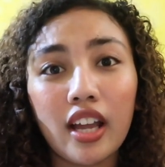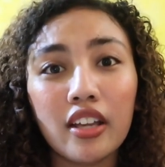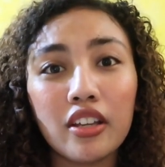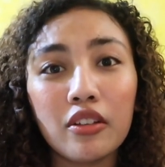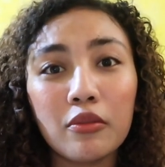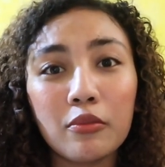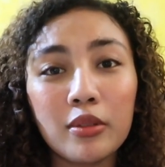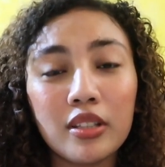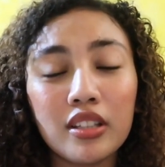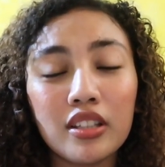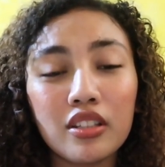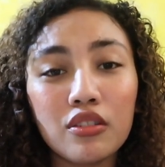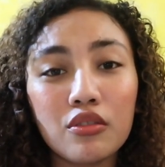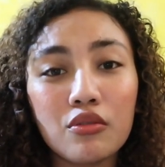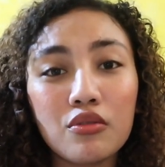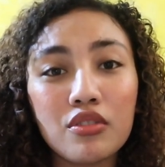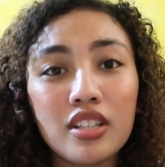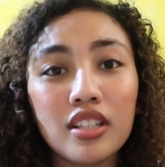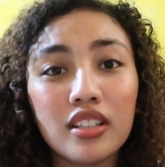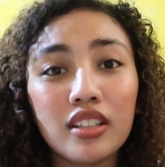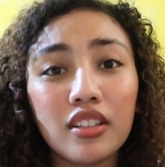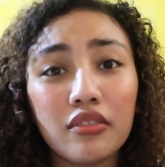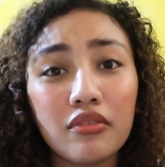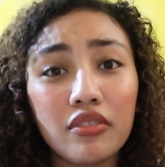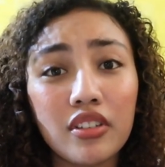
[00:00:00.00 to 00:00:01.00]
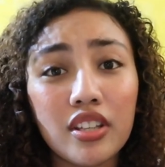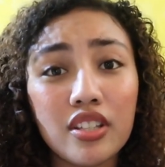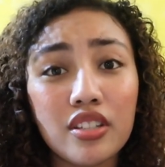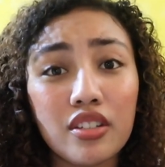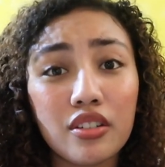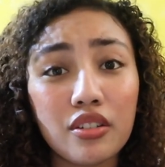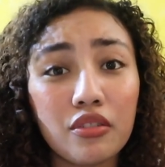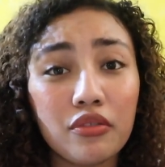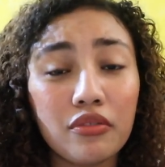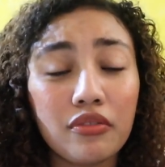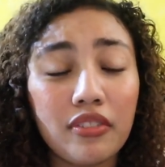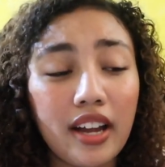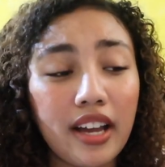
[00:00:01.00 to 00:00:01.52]
I've been using the
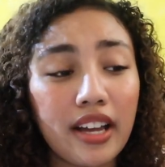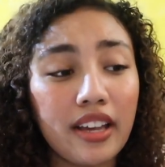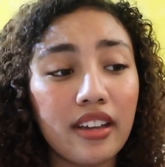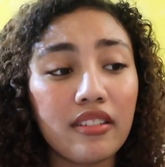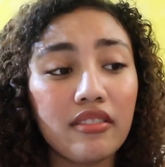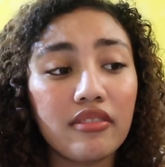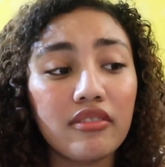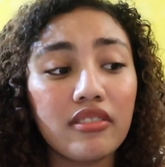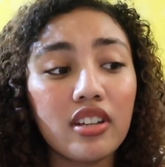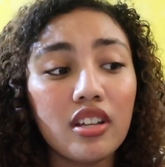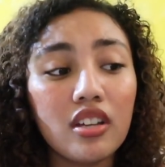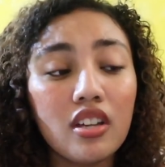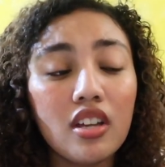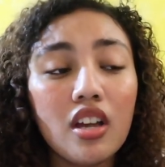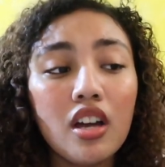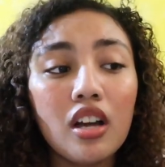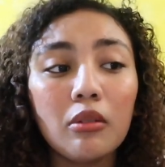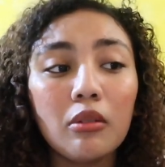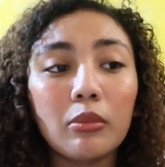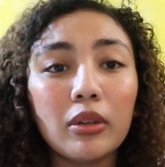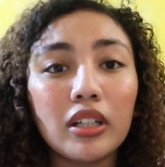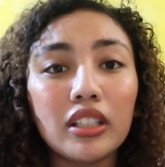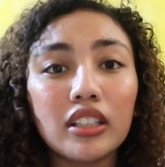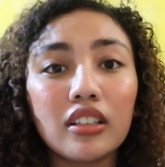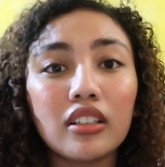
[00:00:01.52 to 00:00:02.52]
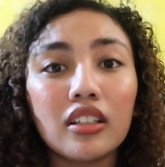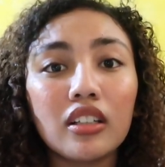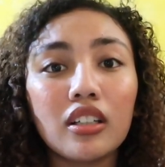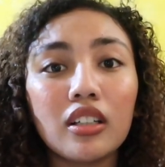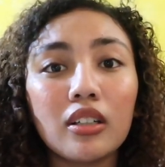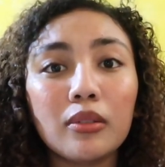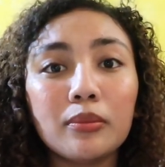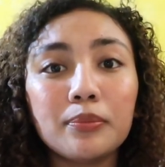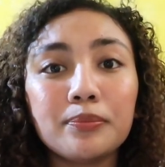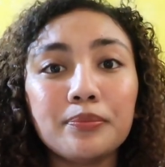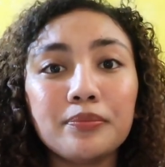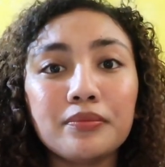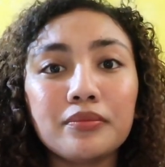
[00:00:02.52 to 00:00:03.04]
V05, but
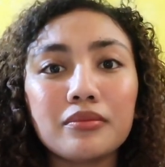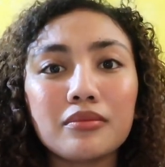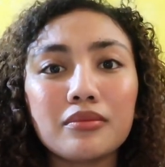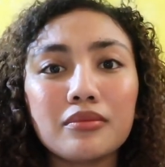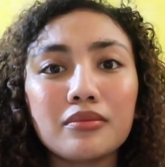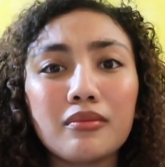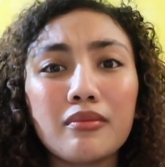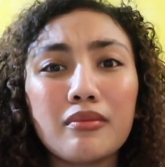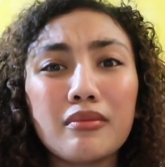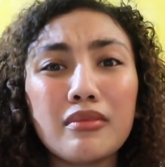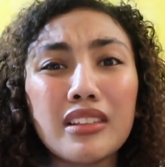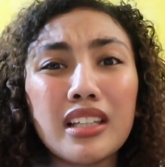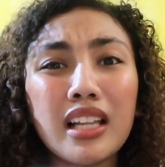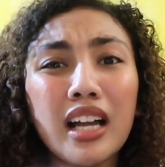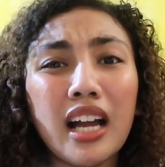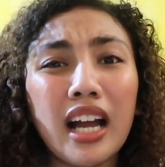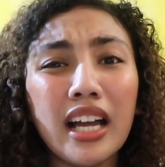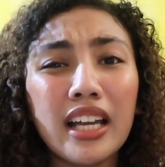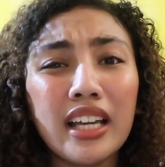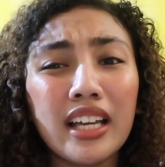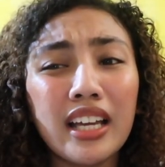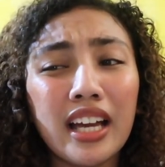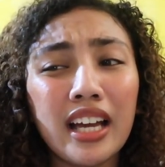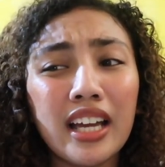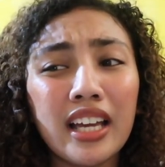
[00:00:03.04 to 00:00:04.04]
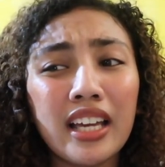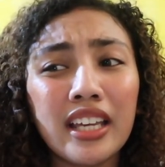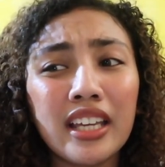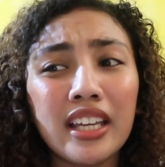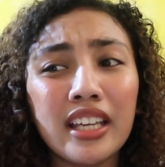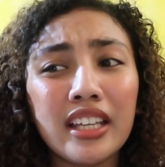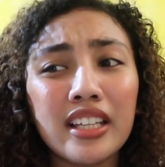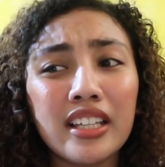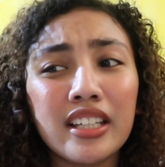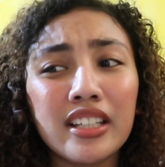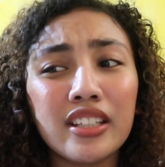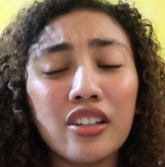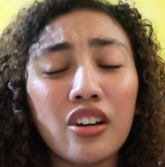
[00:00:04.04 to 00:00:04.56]
I
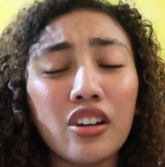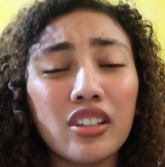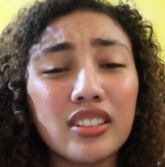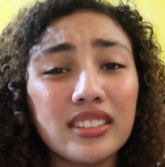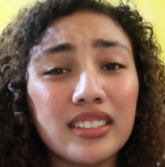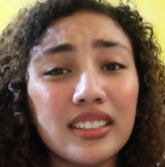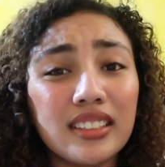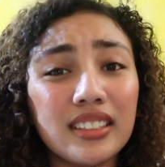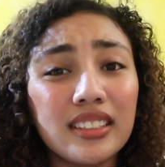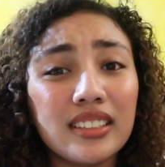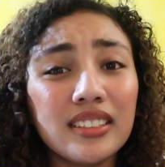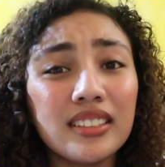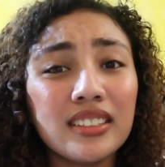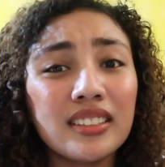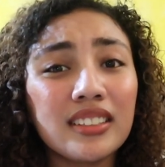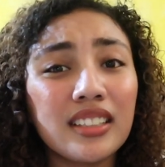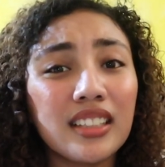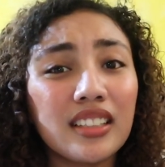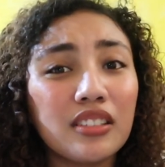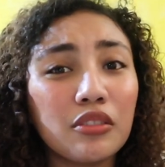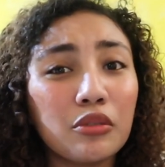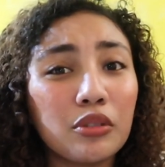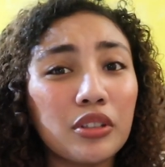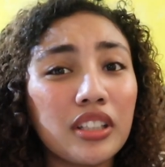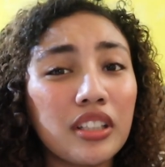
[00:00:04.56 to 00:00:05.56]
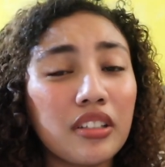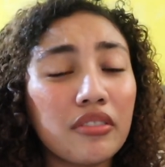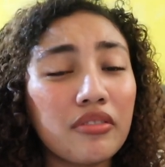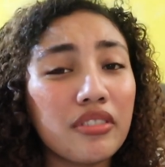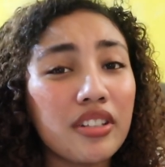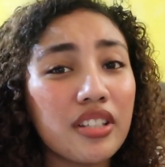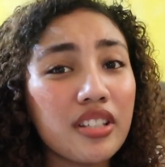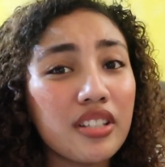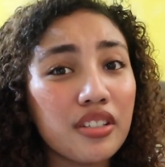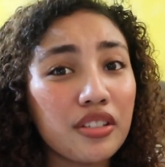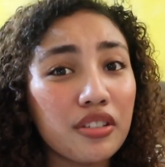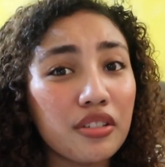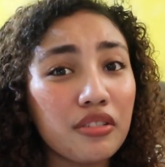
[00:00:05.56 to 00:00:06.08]
noticed that with the
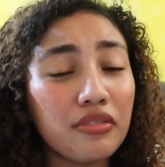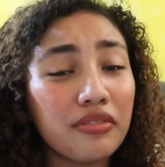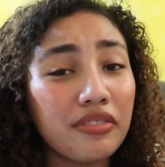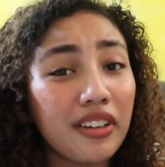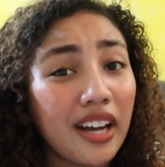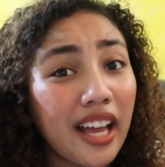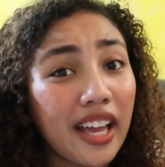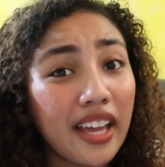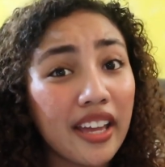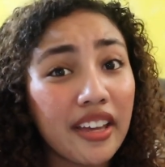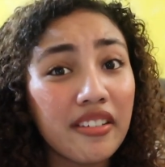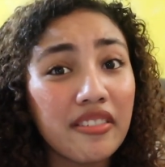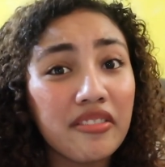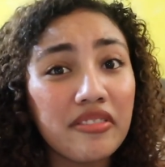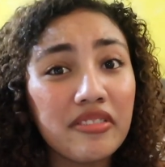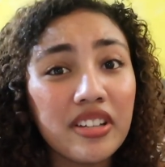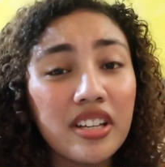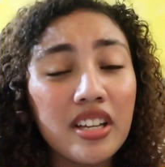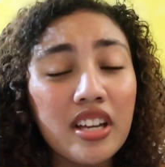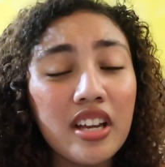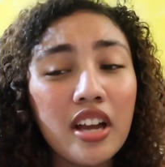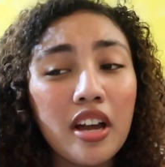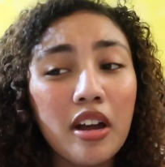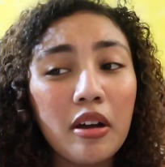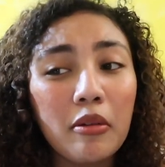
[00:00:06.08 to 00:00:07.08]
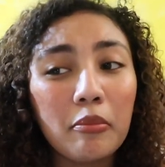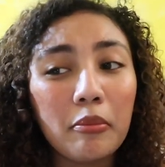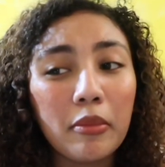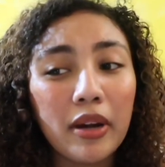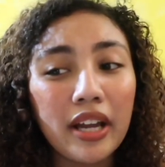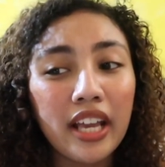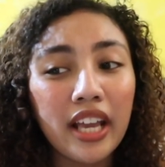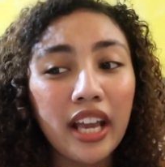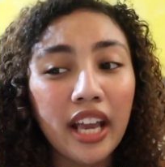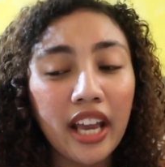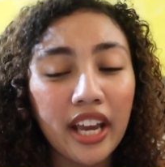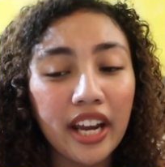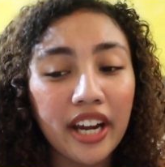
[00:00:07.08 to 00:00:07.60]
V05,
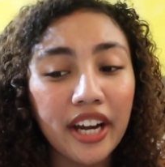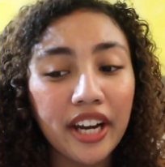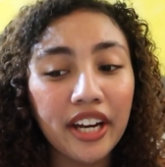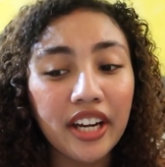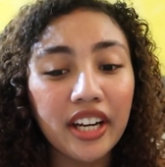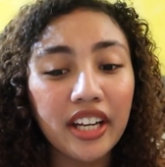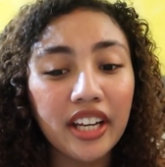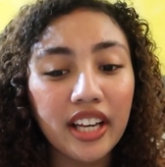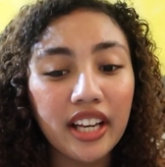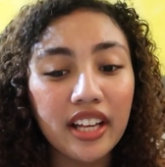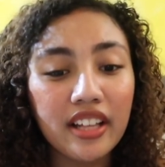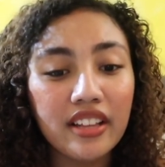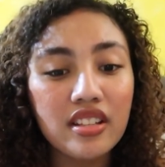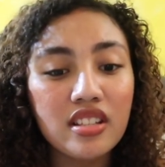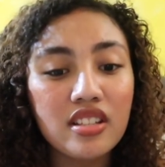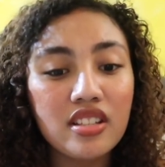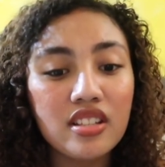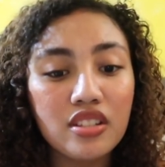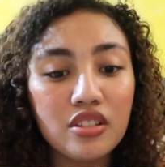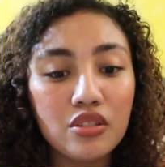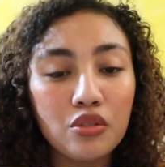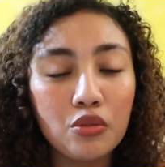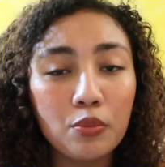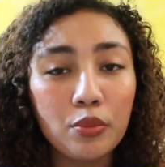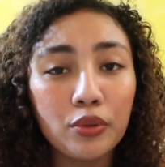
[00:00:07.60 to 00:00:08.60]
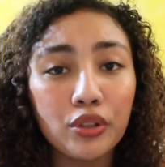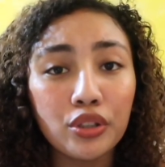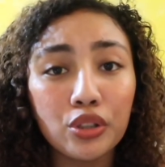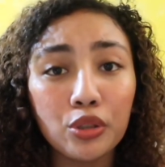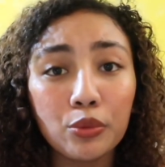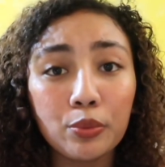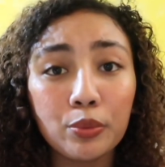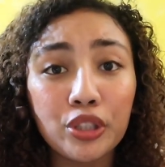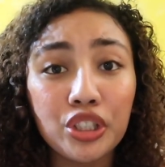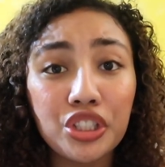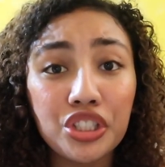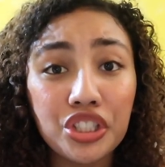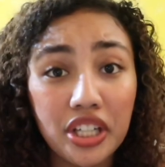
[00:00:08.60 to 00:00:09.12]
my hair gets super
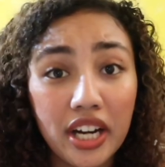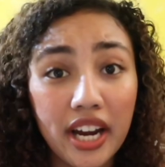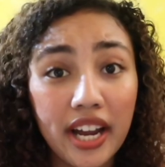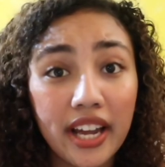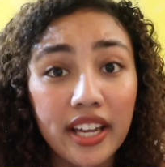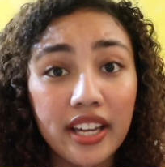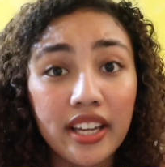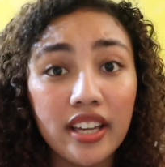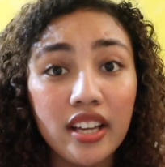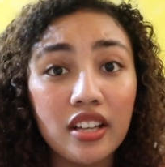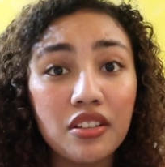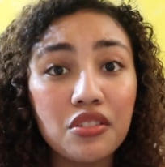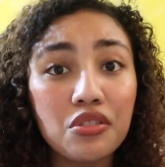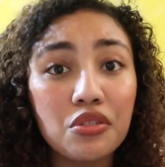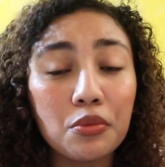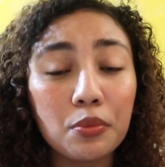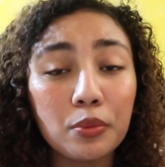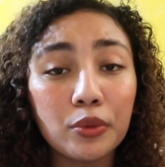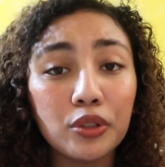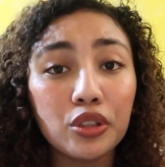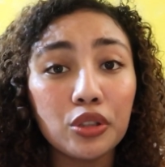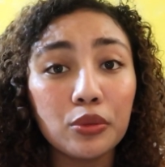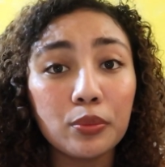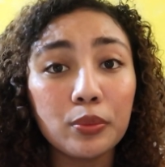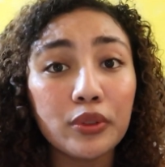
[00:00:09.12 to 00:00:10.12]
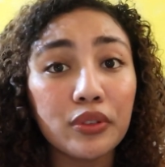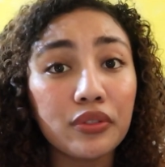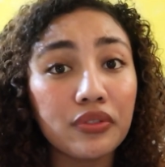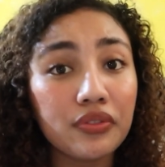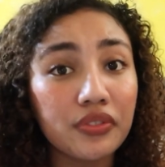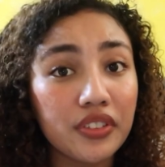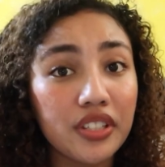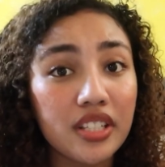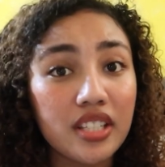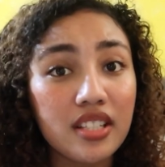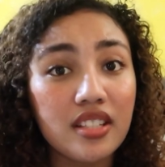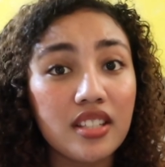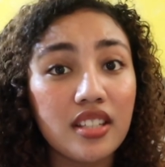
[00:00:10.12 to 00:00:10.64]
duper dry and super duper
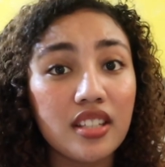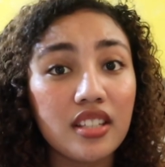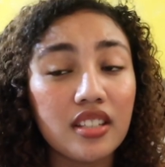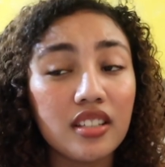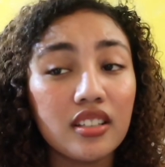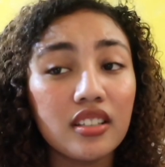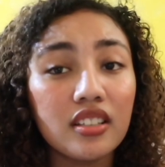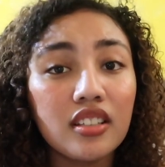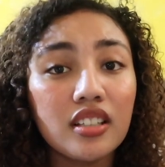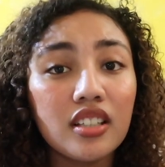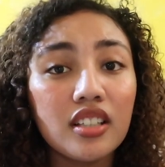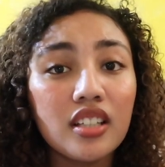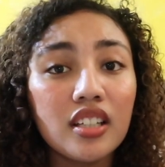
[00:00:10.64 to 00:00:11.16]
frizzy,